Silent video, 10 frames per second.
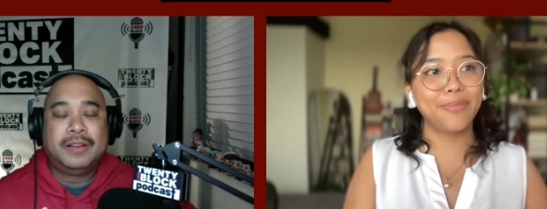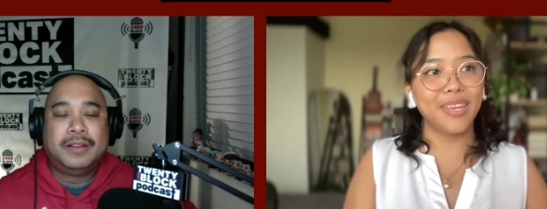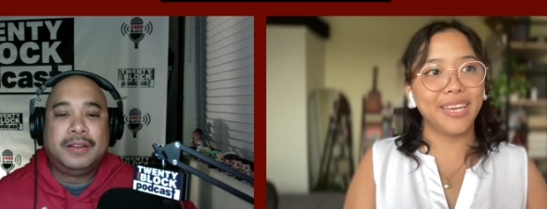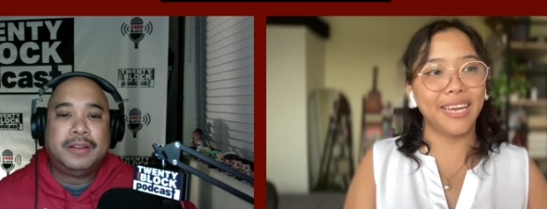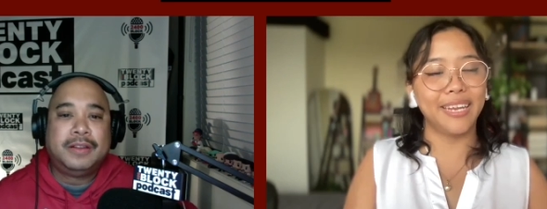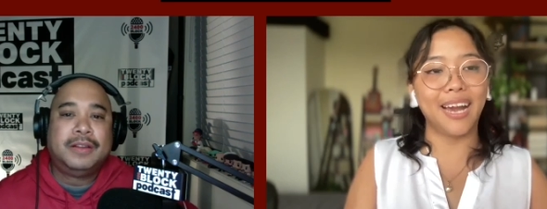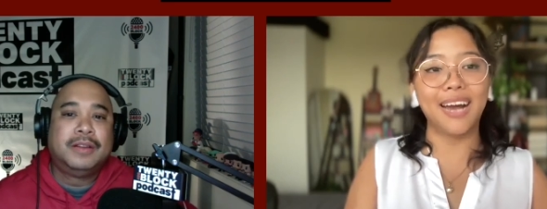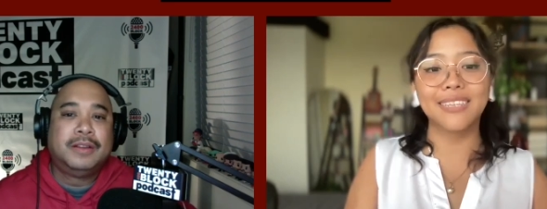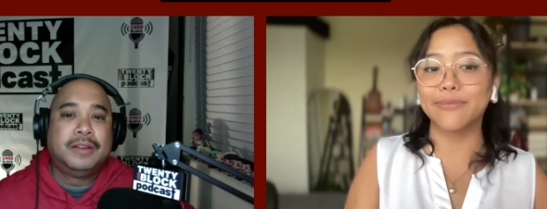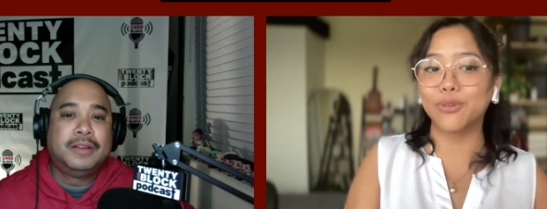Speaker 1: And
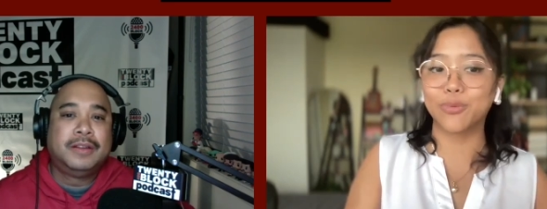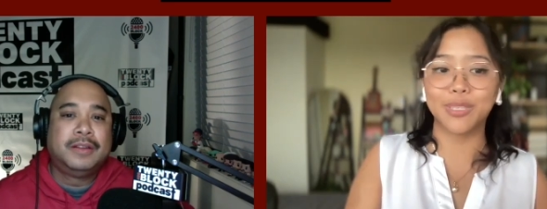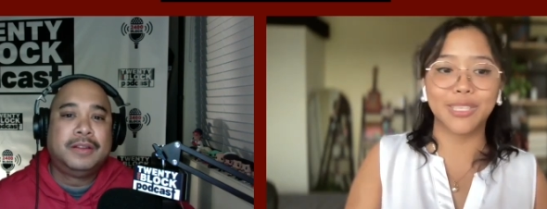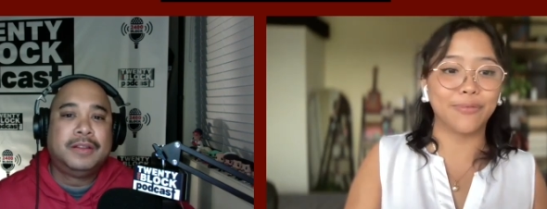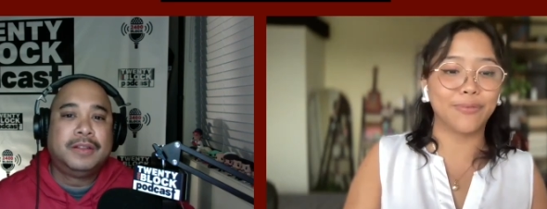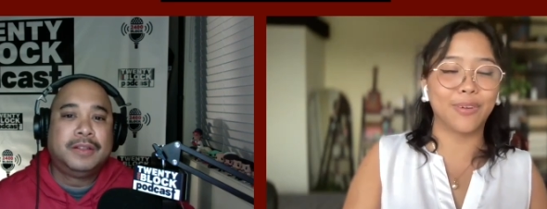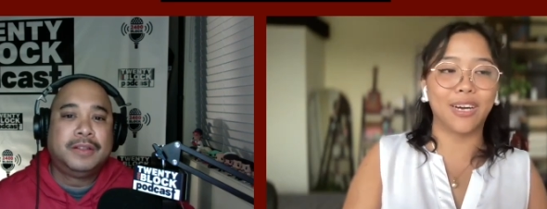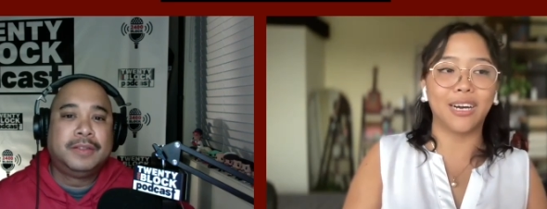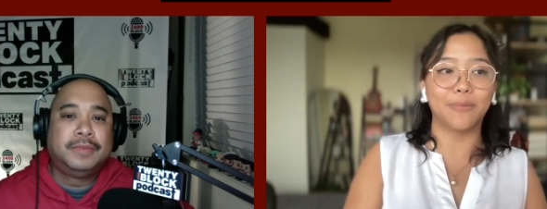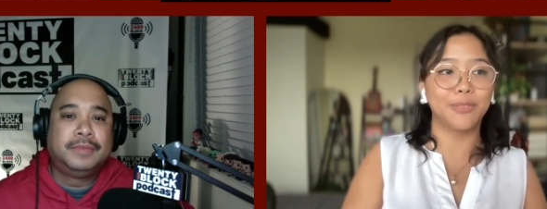as everyone was safe
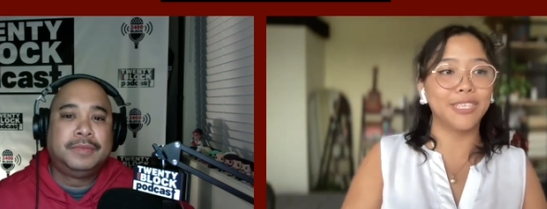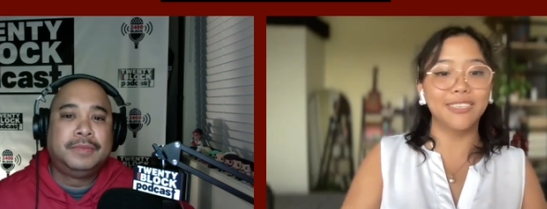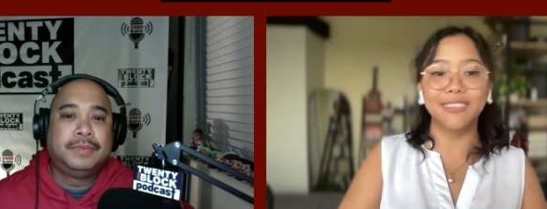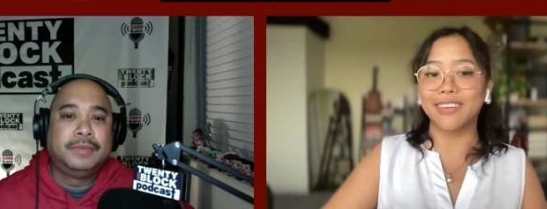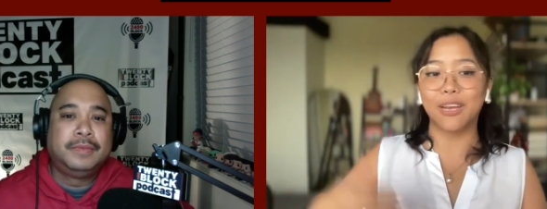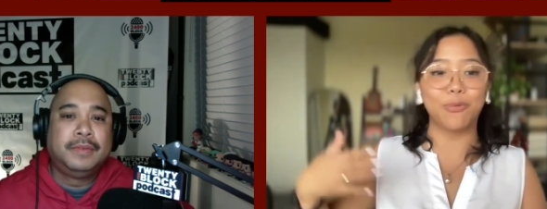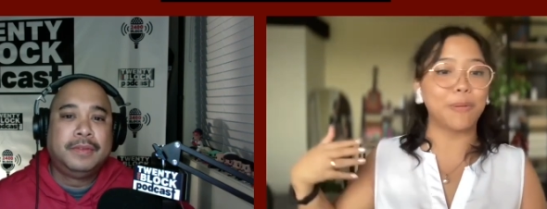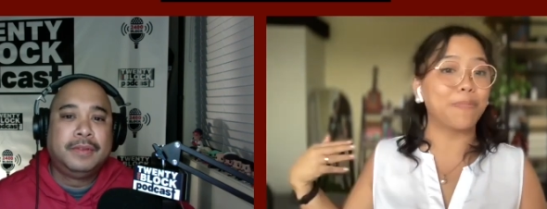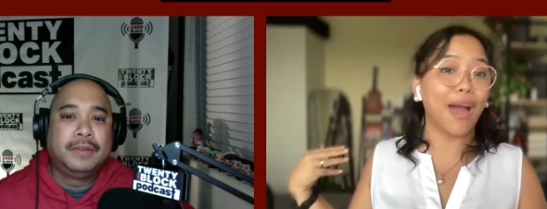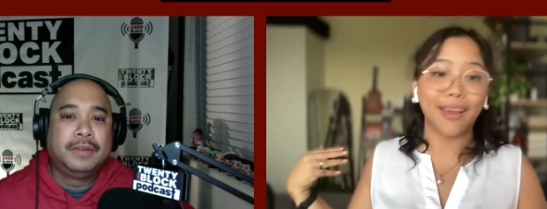upstairs, I
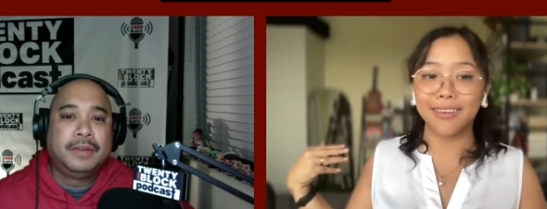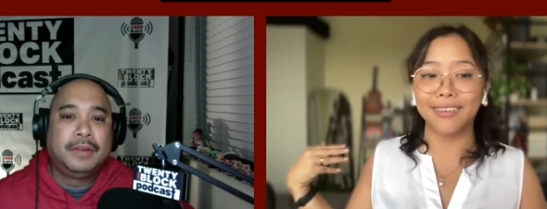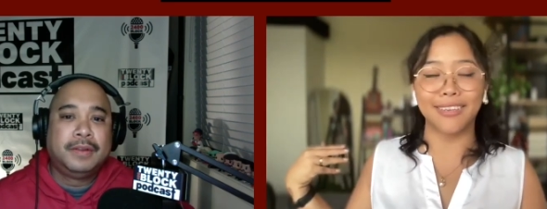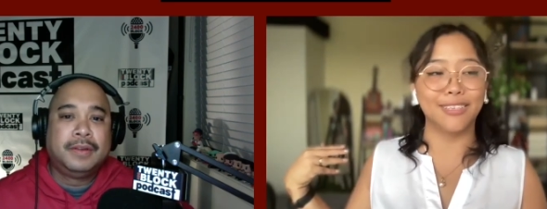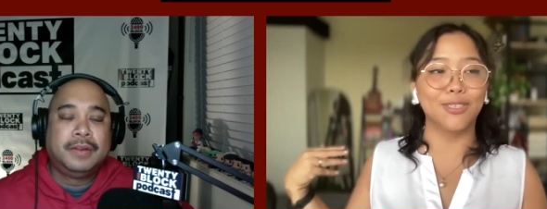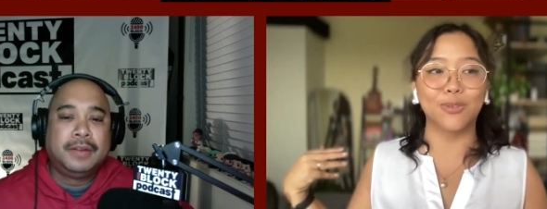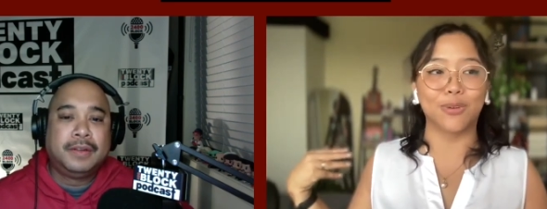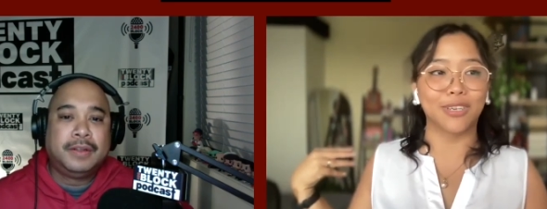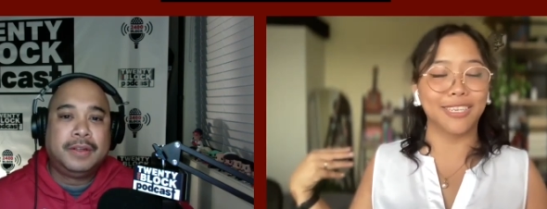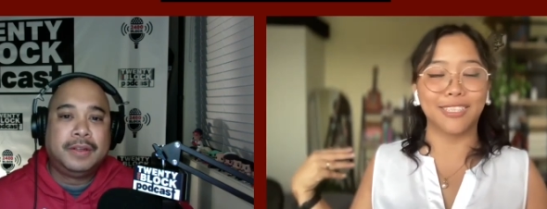went back into
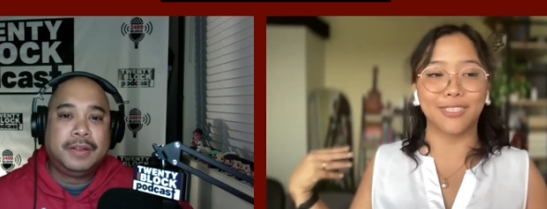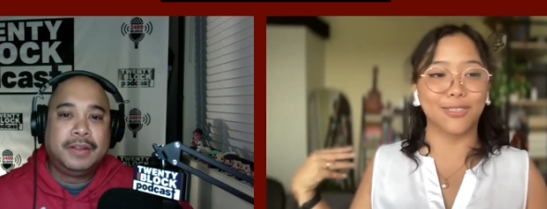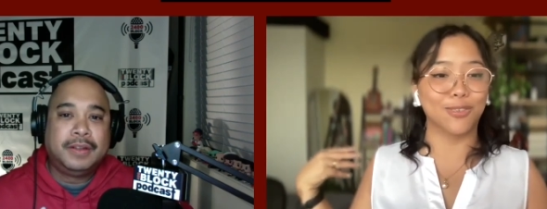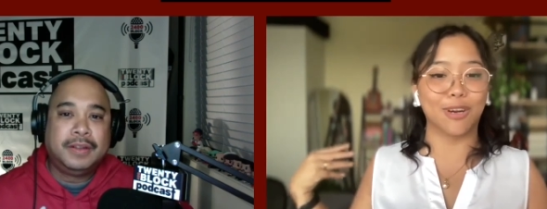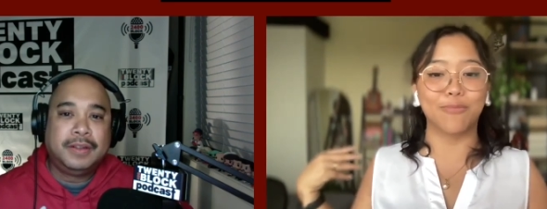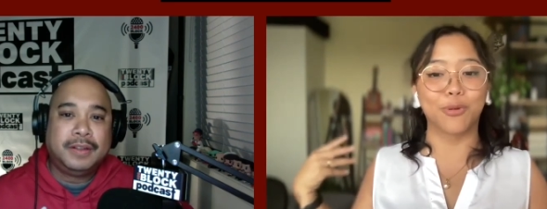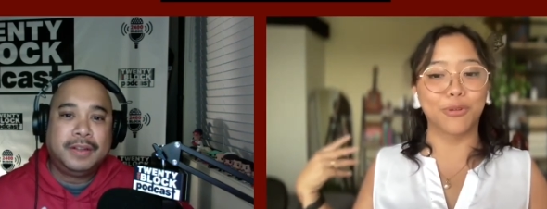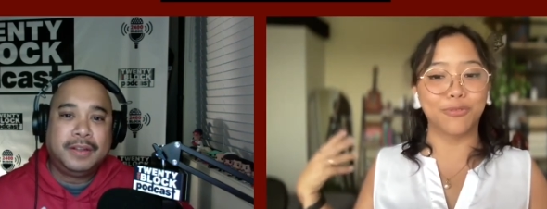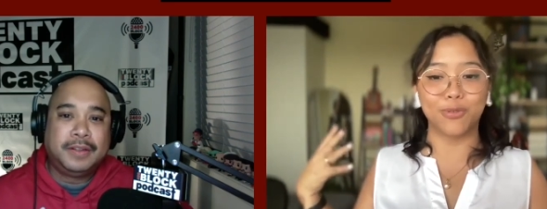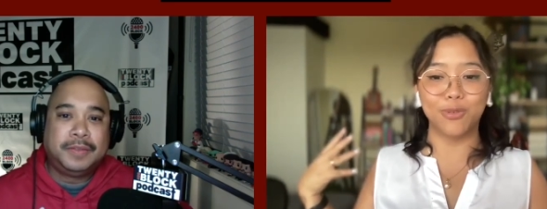our kitchen to grab
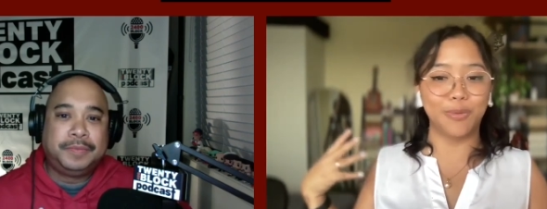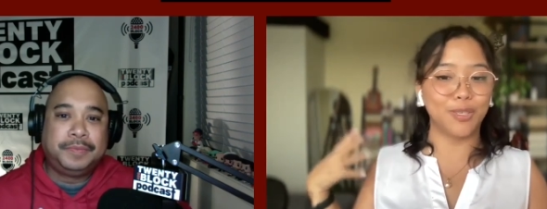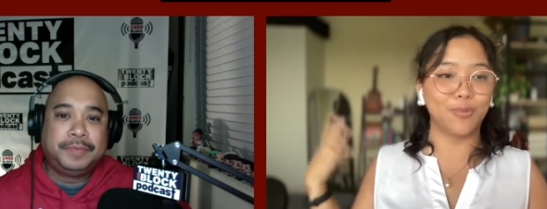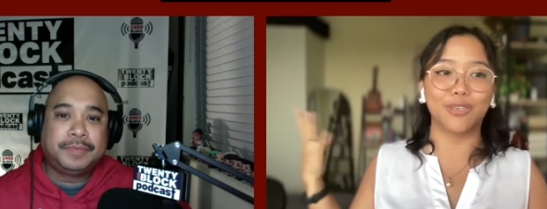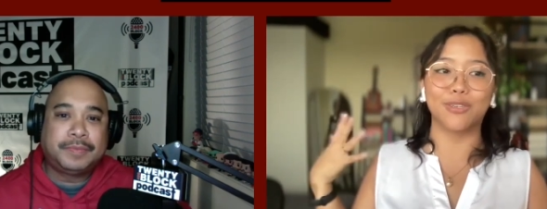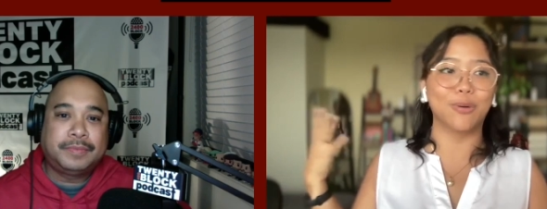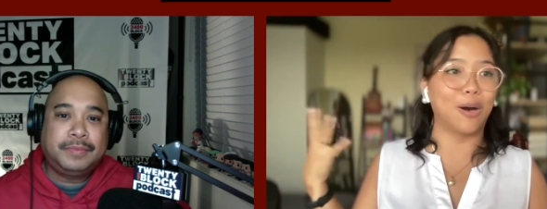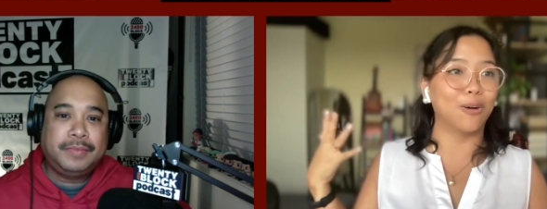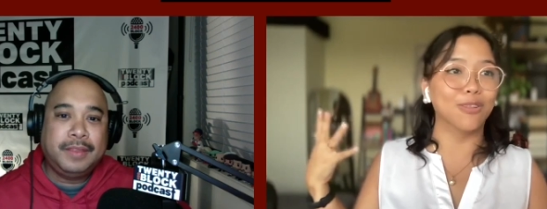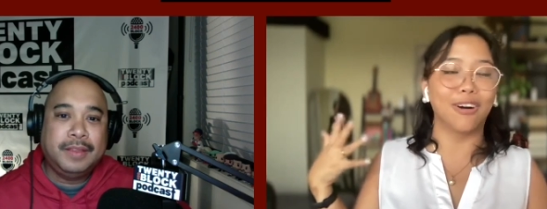more food because we didn't know
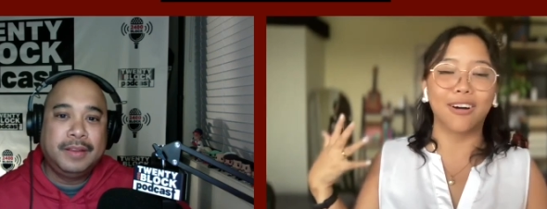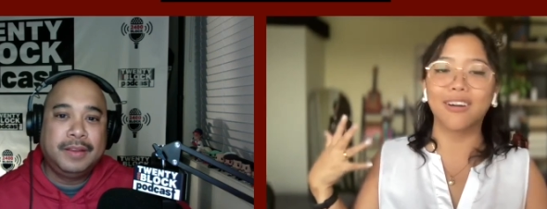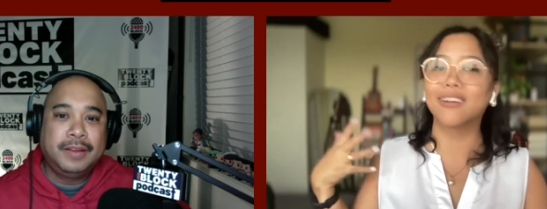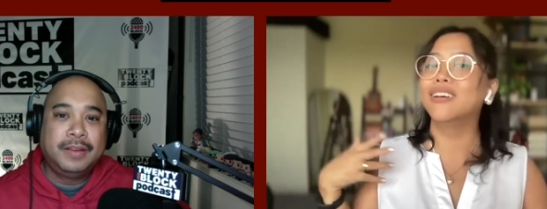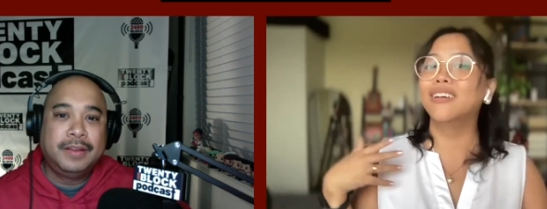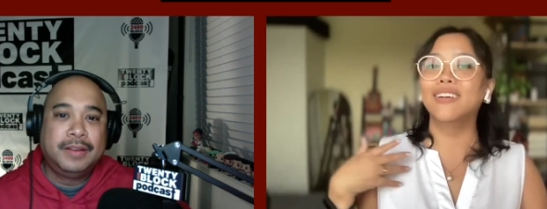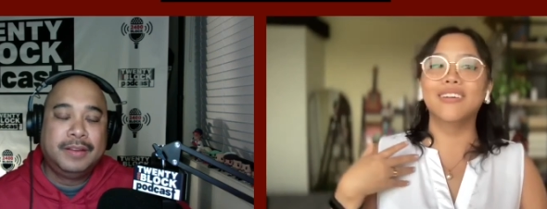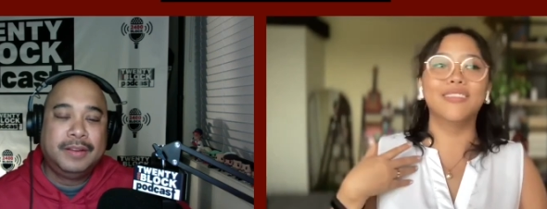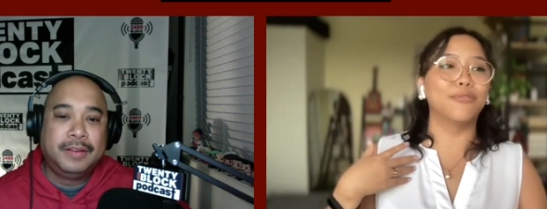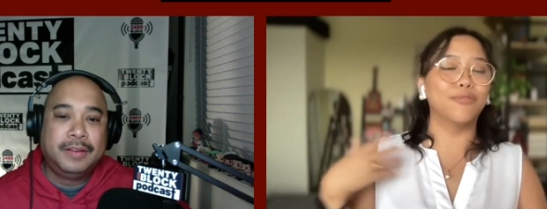how long
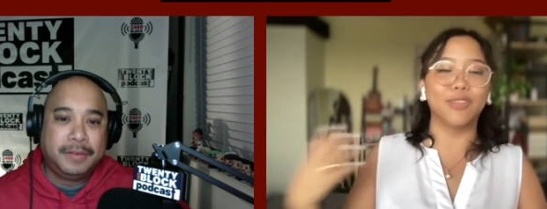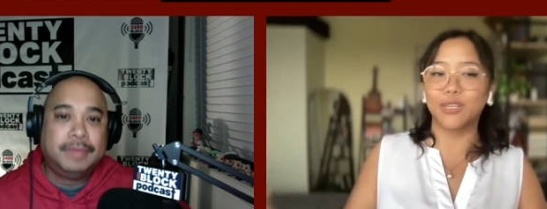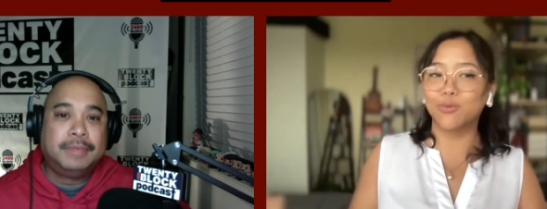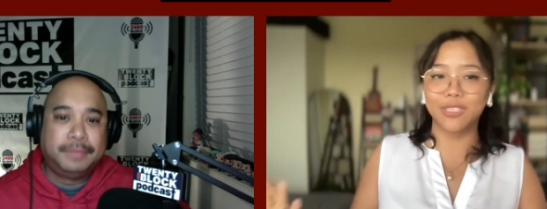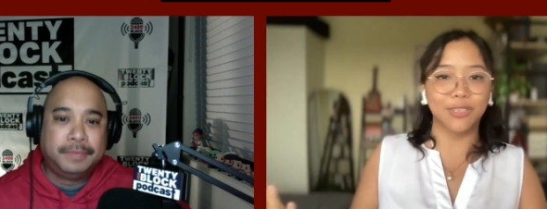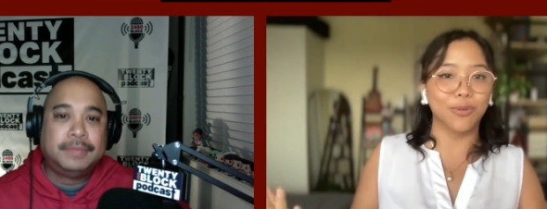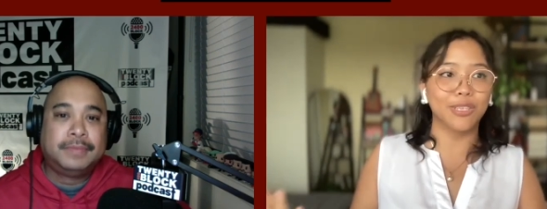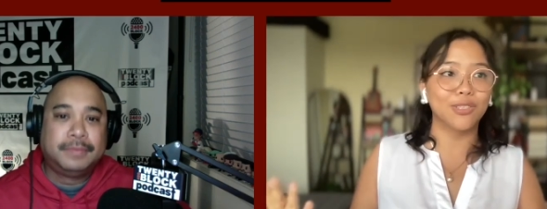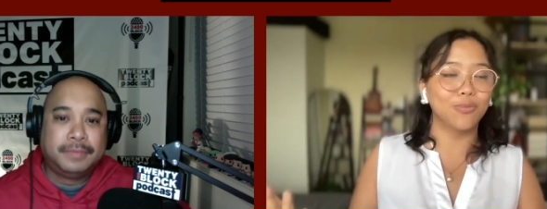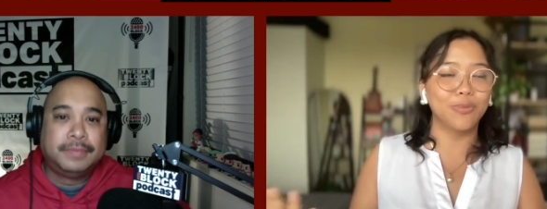the flood was
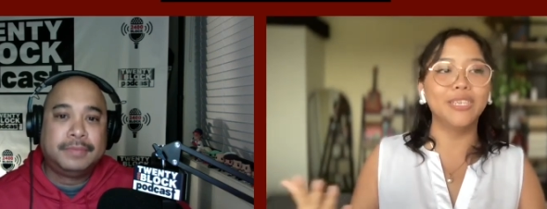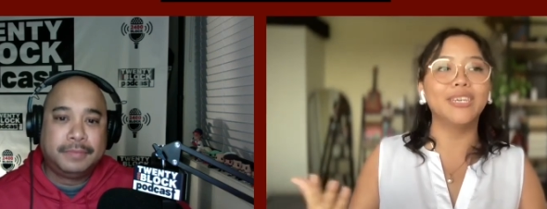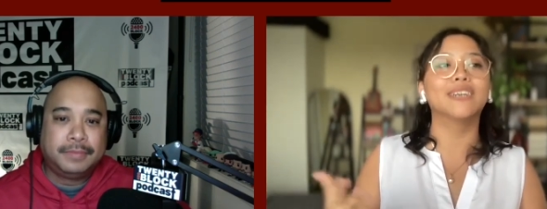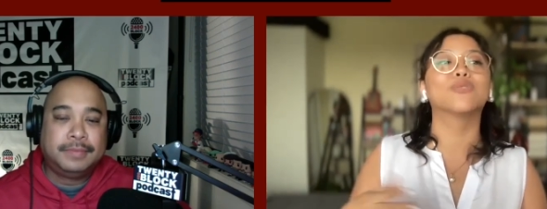going to be. As the